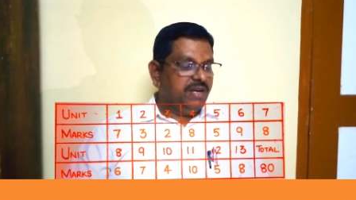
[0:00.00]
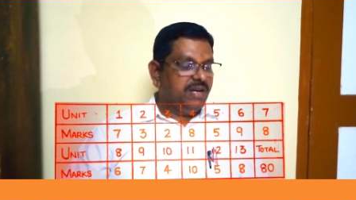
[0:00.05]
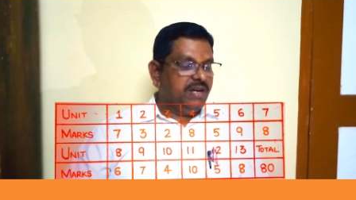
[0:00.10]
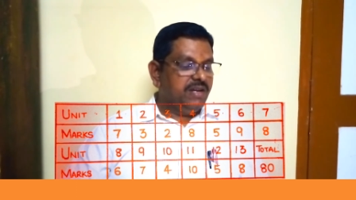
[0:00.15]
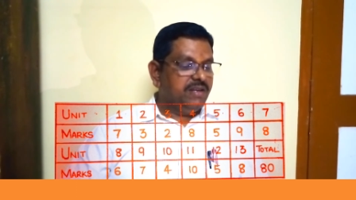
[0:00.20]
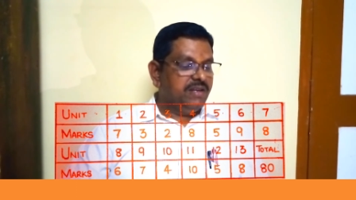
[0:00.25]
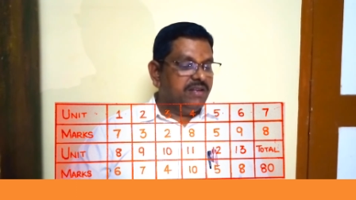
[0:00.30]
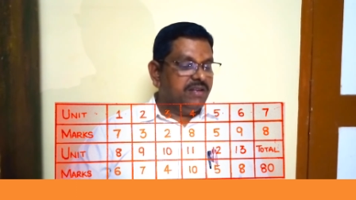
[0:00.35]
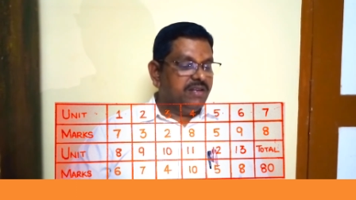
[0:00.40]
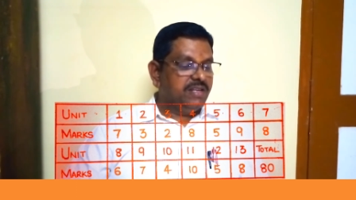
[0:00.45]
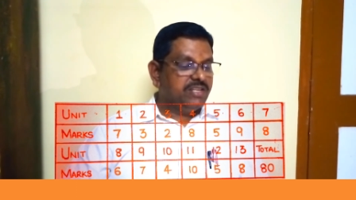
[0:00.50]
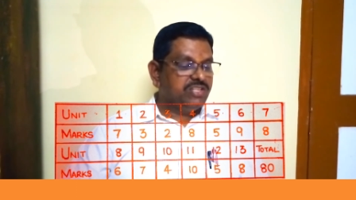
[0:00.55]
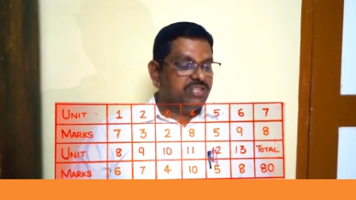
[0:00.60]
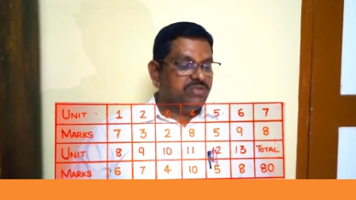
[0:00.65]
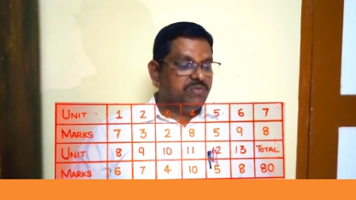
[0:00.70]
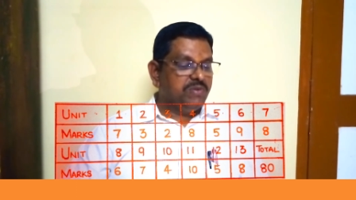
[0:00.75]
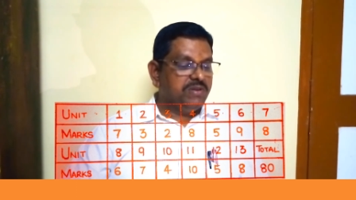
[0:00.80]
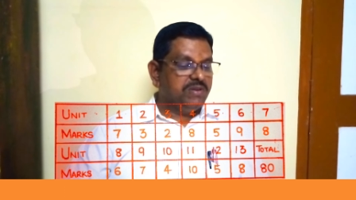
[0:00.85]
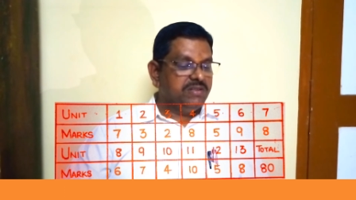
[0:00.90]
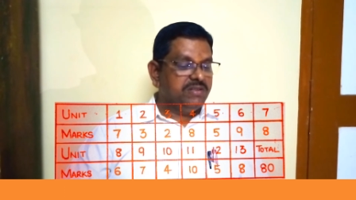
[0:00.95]
And
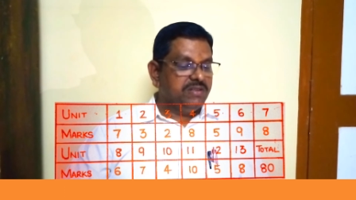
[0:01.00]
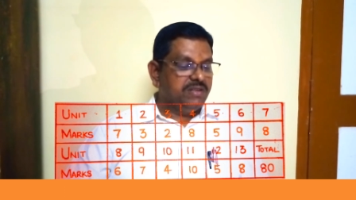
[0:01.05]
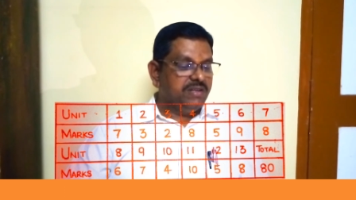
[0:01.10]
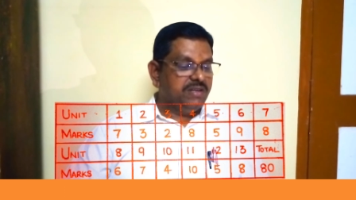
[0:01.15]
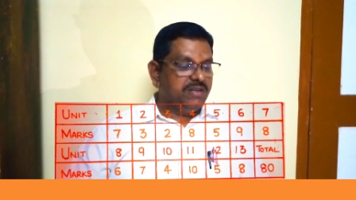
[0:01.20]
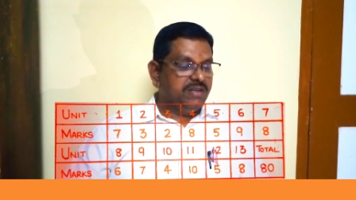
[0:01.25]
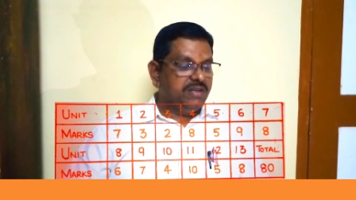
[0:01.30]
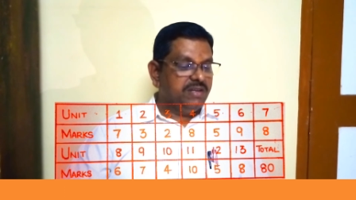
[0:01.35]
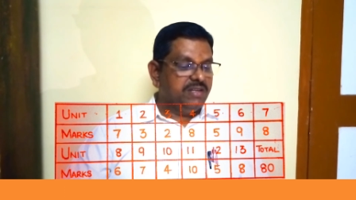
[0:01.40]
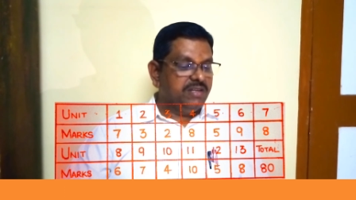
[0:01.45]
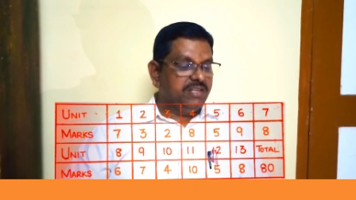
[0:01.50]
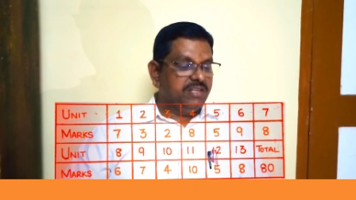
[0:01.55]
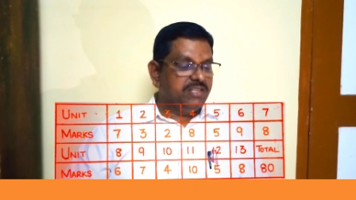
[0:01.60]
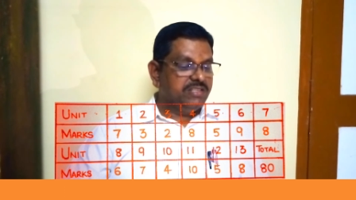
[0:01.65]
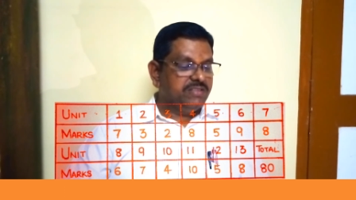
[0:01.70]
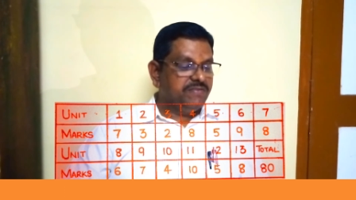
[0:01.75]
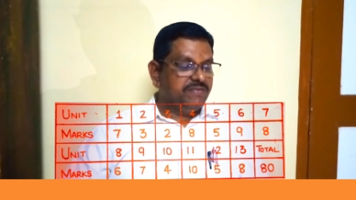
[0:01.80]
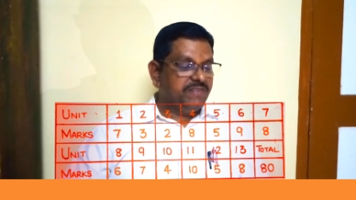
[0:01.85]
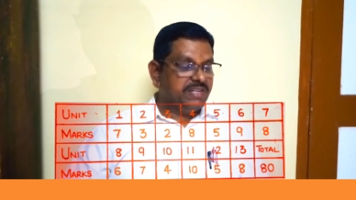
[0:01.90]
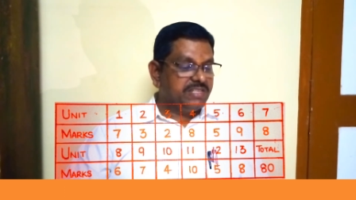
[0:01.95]
next one, it
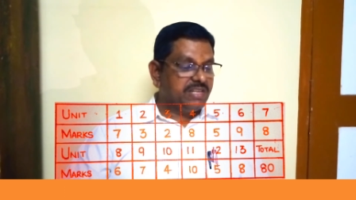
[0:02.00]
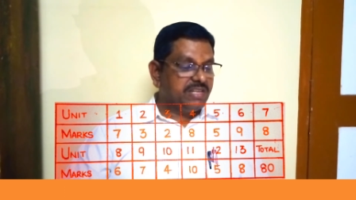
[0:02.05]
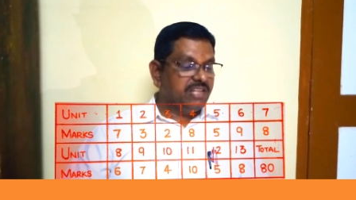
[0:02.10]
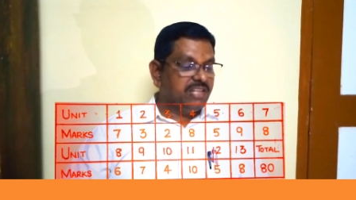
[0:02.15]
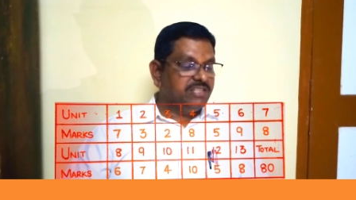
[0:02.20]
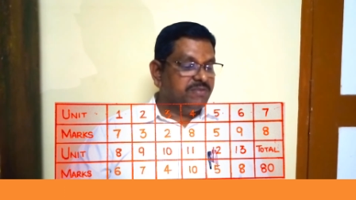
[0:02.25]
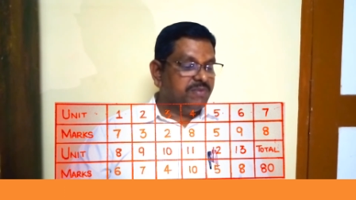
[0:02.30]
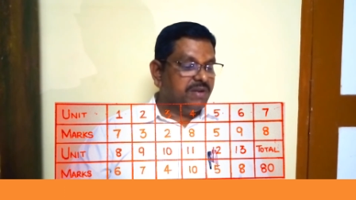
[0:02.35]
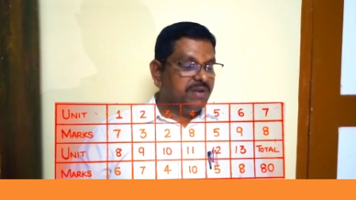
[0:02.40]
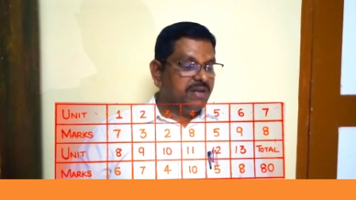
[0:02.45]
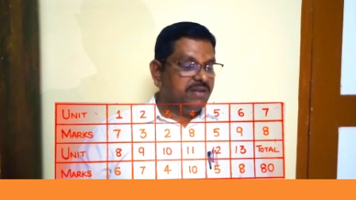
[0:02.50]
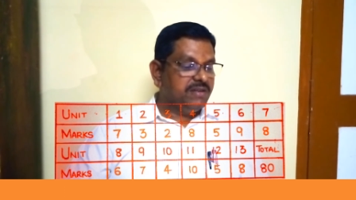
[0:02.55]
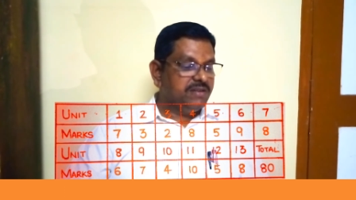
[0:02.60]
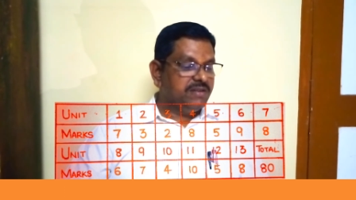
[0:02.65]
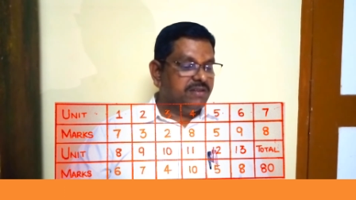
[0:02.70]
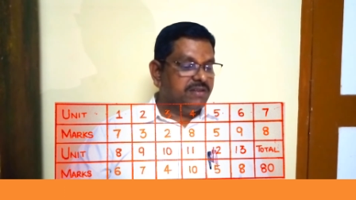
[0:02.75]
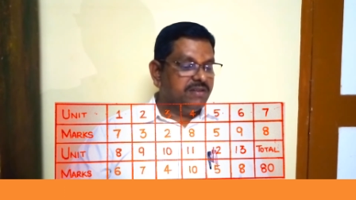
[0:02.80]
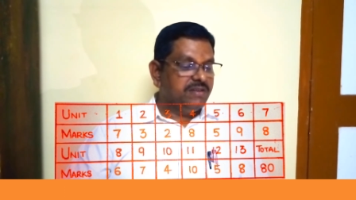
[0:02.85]
is vector algebra.